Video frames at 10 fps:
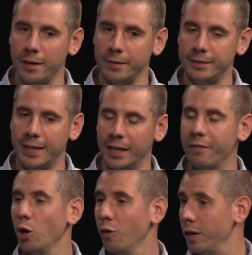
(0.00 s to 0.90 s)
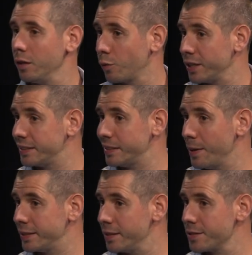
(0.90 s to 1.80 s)
delivered over three
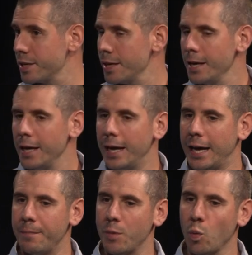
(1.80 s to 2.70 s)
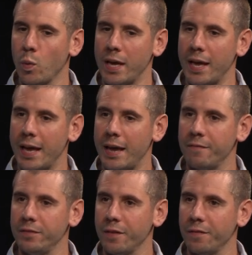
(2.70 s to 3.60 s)
semesters. We
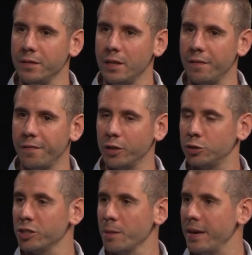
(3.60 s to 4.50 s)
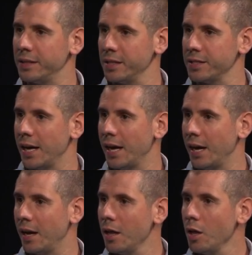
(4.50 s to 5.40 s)
have the first two semesters
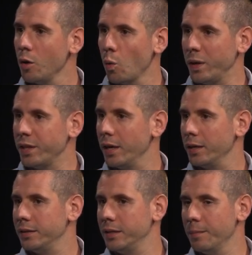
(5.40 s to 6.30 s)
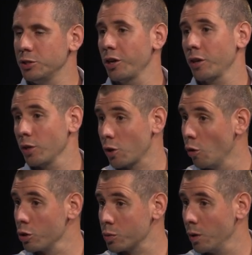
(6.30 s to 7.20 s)
are where the majority of the
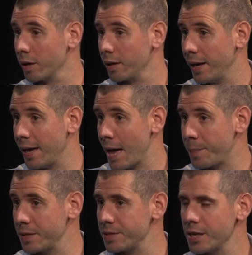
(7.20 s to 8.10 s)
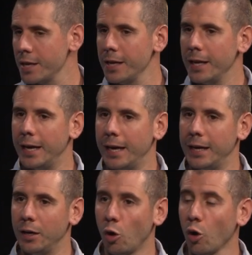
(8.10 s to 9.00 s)
coursework happens.
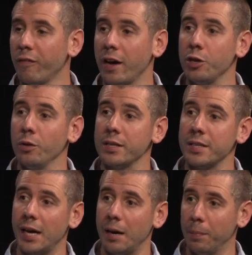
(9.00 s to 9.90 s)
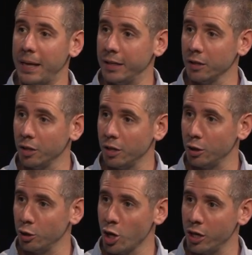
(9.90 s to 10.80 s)
All of our units are blended
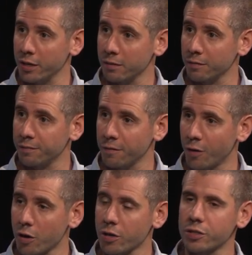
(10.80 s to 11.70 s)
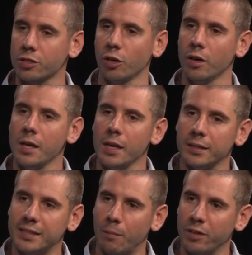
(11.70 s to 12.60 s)
learning focused, so
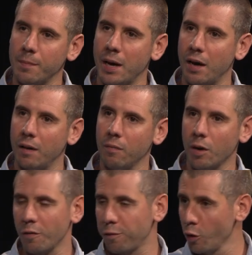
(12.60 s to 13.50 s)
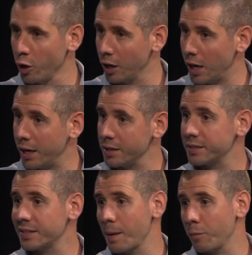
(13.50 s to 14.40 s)
some of them are fully online,
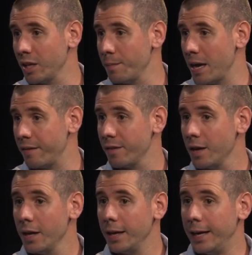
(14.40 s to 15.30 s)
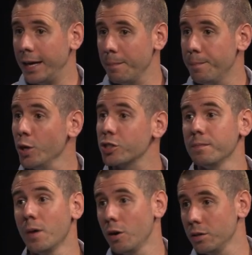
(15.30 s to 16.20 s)
some of them have burst
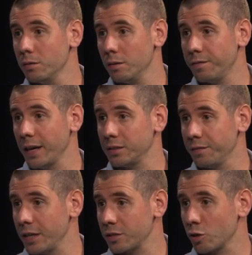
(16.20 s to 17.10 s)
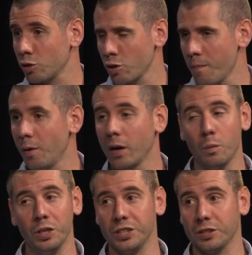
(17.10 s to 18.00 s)
mode face-to-face
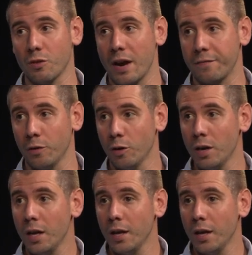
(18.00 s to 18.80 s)
component, which is great for